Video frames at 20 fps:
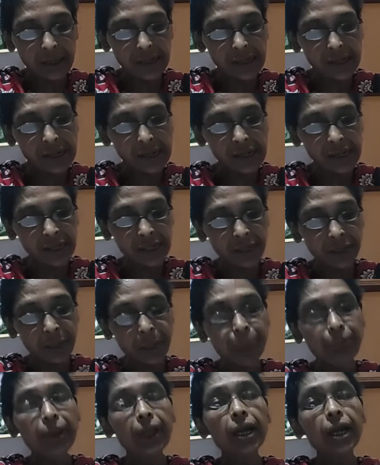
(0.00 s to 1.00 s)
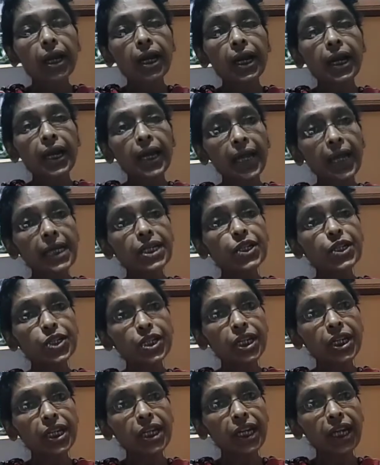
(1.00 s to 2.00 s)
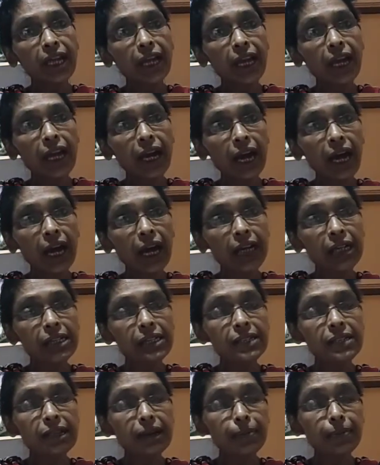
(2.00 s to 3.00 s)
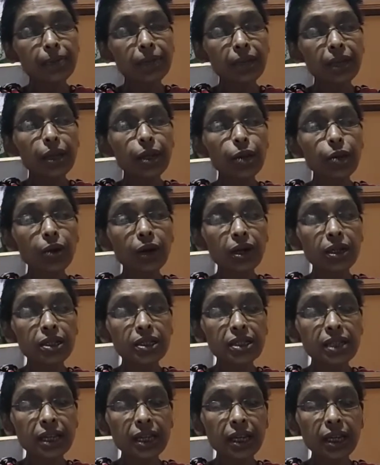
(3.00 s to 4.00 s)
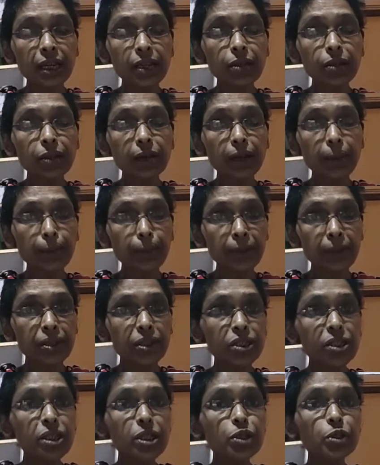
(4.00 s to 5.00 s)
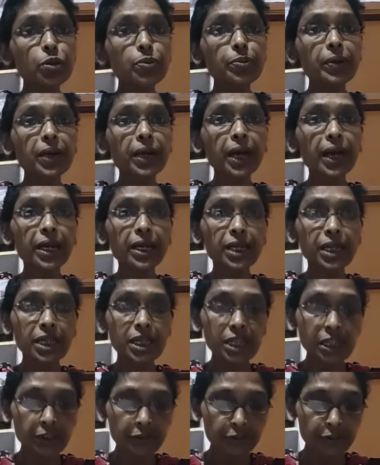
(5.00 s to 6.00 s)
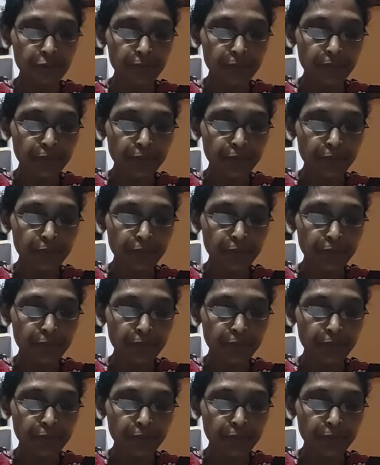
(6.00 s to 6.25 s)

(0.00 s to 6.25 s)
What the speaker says: HEAR is something you are saying a person to be attentive.